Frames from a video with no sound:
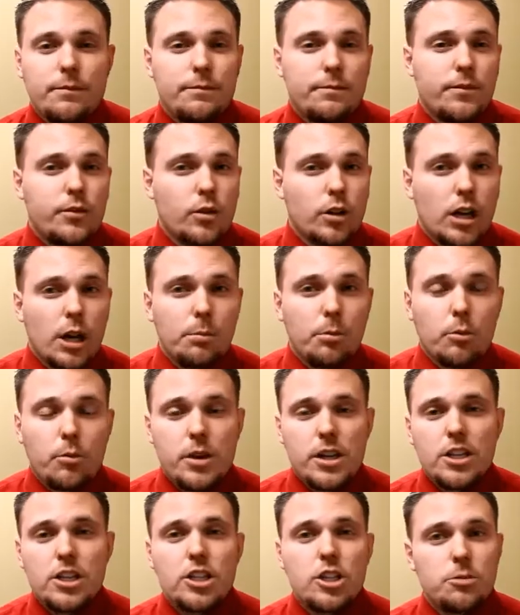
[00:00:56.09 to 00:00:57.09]
for a couple of
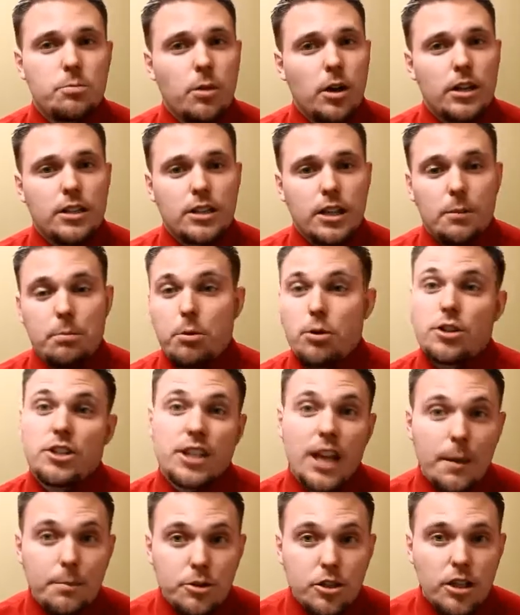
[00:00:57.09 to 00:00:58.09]
reasons, but
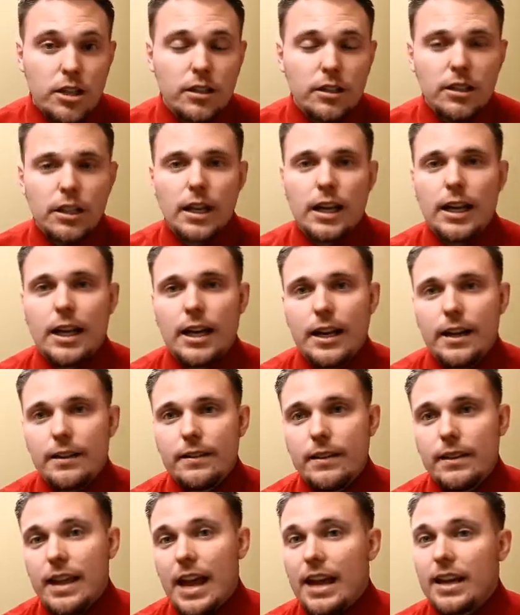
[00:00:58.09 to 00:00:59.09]
perception,
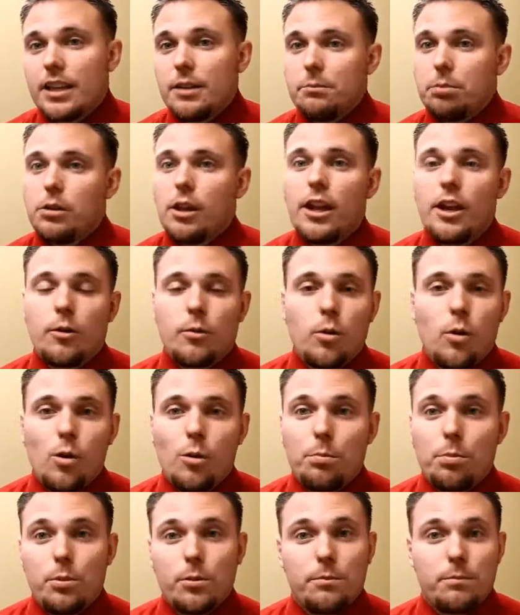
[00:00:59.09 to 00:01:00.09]
and that can play a
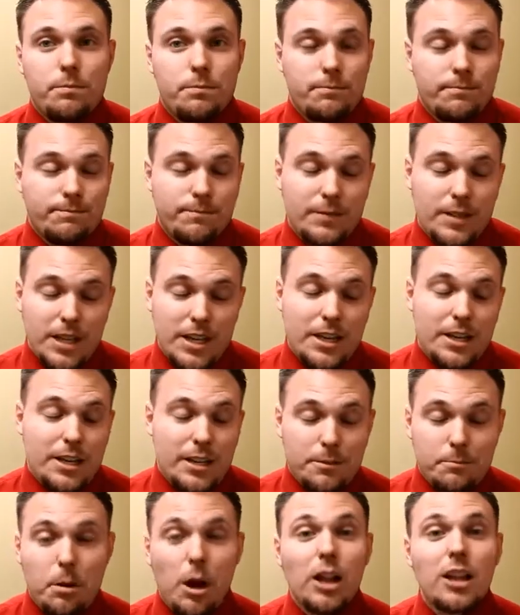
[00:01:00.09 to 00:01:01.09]
role
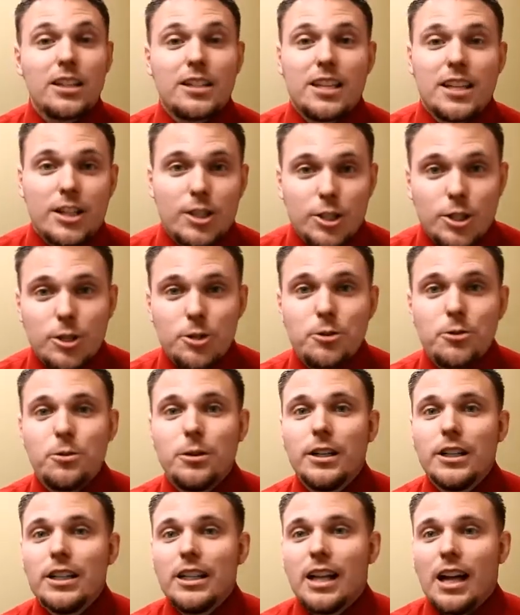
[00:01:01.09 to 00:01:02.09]
in politics too.
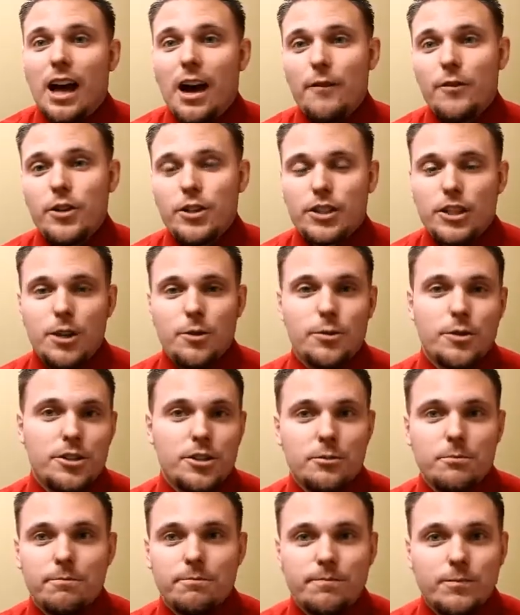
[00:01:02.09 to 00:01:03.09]
Obviously, with
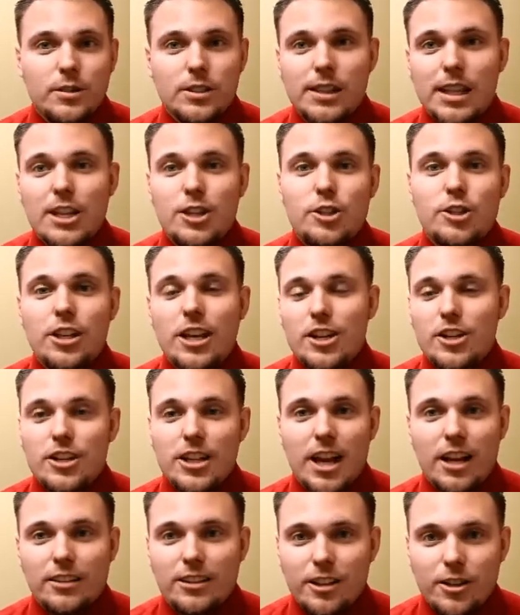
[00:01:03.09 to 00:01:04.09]
some
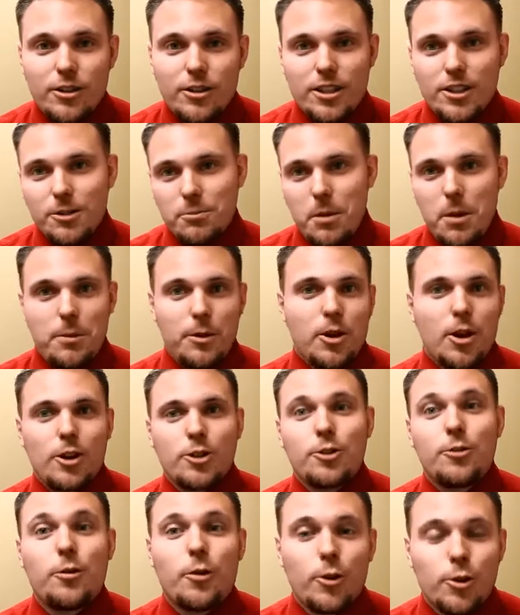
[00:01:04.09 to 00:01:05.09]
legislation out that's maybe
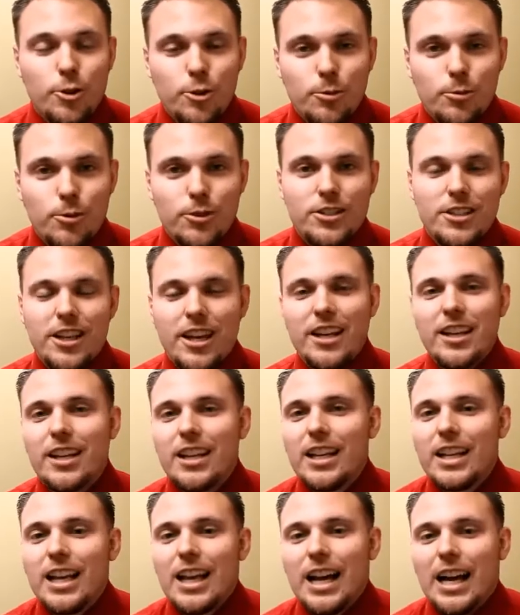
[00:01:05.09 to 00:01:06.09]
controversial, we'll say,
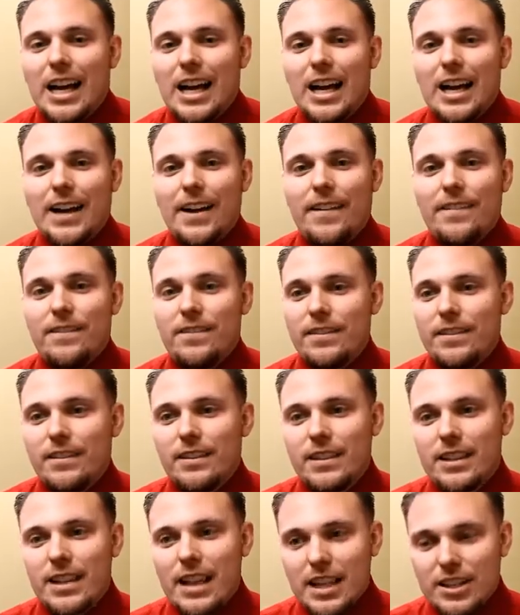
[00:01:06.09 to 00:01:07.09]

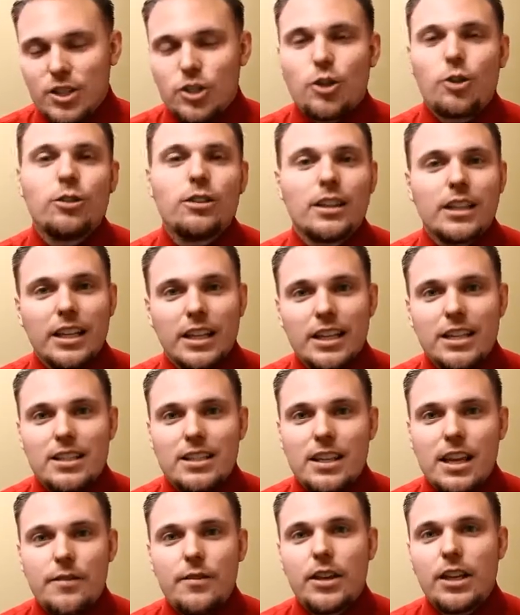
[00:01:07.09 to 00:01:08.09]
that certainly is
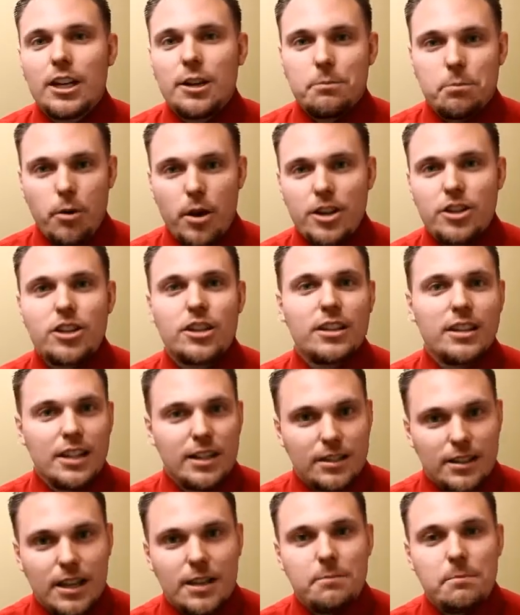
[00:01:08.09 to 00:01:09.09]
giving an impression
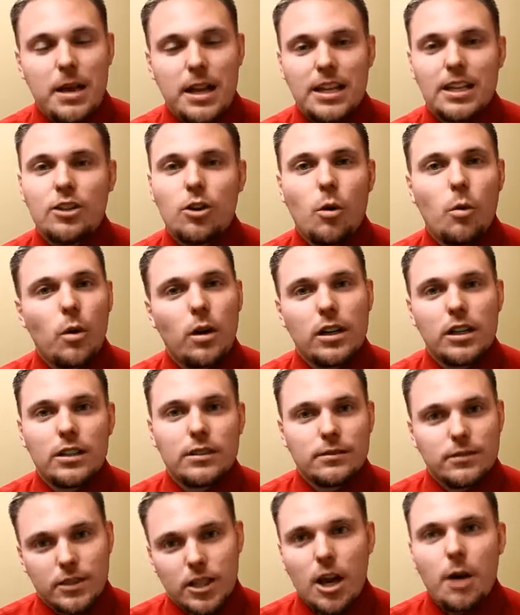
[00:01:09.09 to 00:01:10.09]
that many don't want to
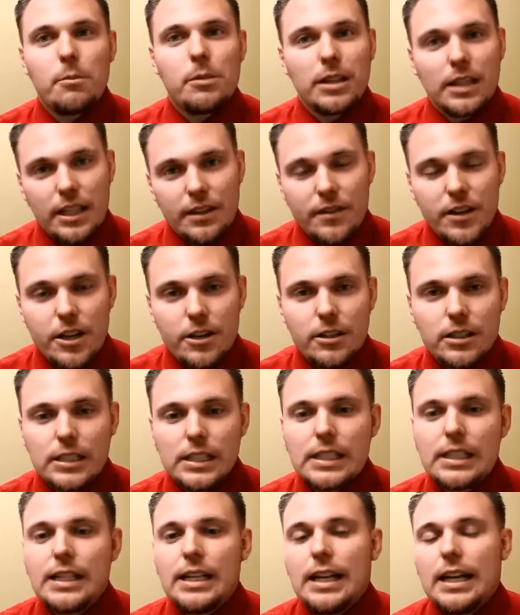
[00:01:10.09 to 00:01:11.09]
come and live here.
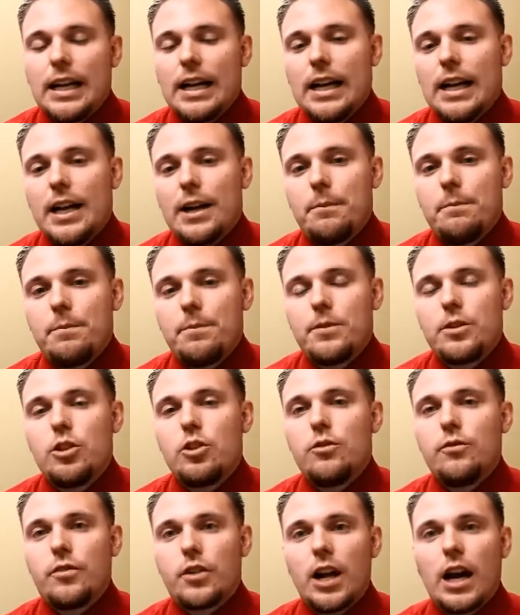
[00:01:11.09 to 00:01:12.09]

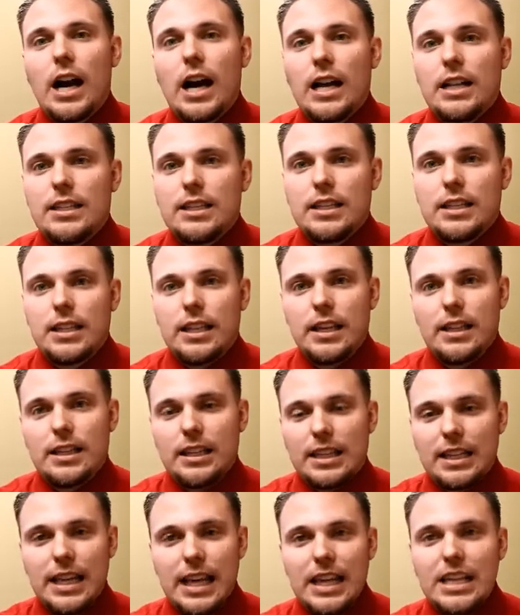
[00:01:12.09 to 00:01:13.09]
You've got the
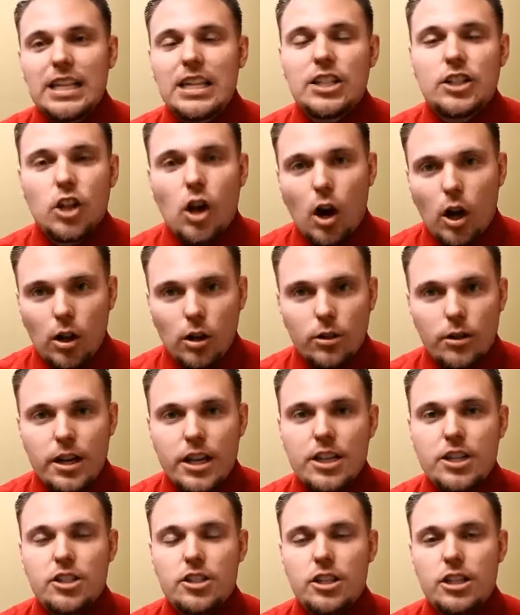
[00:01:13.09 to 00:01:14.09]
Canadian dollar
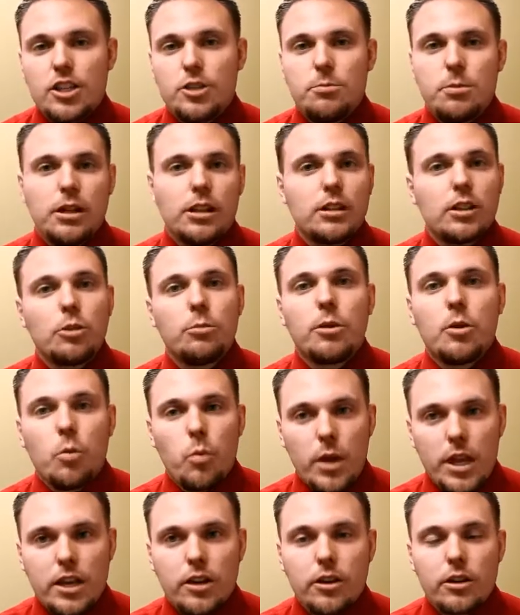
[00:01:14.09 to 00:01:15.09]
has been a little bit
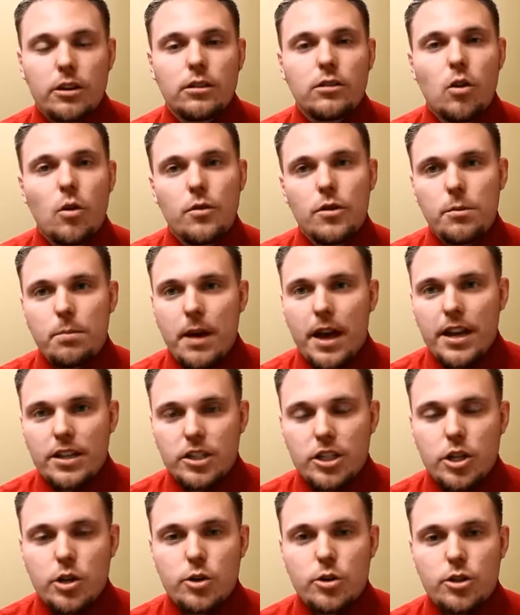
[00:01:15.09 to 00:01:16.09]
weaker over the
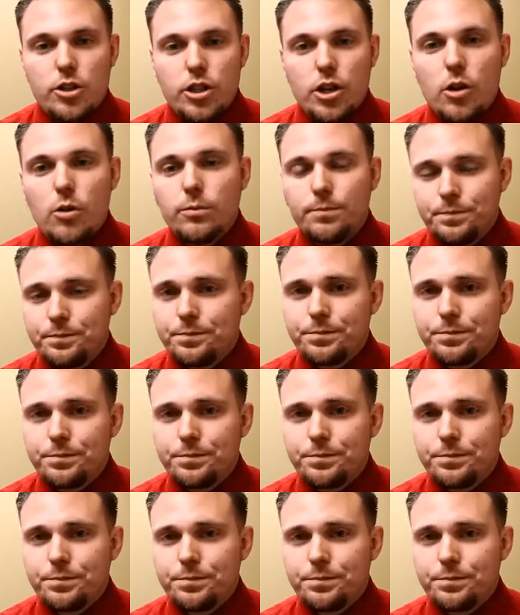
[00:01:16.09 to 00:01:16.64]
past year or so,